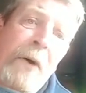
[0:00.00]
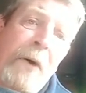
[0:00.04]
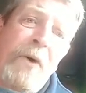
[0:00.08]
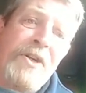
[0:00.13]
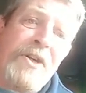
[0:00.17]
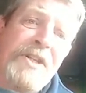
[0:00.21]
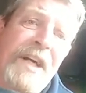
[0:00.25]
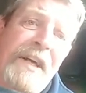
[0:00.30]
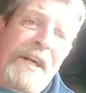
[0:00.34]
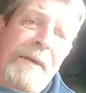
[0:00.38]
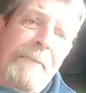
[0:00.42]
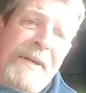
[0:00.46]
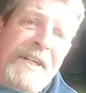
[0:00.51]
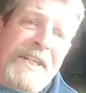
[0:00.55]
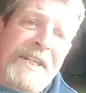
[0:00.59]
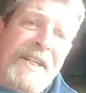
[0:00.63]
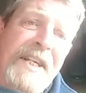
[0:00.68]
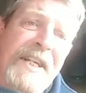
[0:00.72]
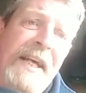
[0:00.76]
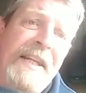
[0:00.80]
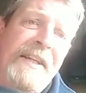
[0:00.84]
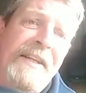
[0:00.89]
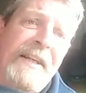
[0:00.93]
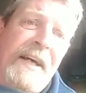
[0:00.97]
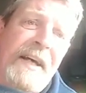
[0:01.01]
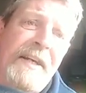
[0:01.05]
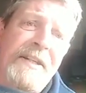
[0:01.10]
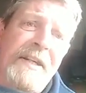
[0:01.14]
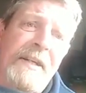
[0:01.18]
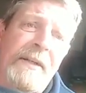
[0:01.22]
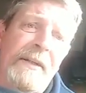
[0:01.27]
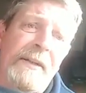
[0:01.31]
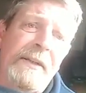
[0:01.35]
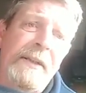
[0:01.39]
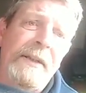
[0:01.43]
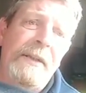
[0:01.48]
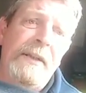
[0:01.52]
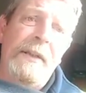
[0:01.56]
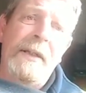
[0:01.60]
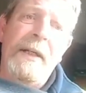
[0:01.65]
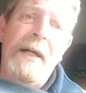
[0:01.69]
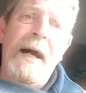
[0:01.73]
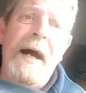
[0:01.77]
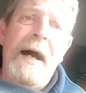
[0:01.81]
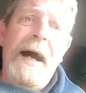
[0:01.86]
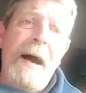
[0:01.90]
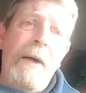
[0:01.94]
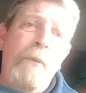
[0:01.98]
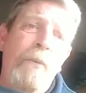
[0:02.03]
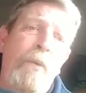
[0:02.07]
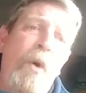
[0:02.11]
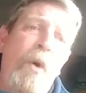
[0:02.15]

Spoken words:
odd as it can be said in this. It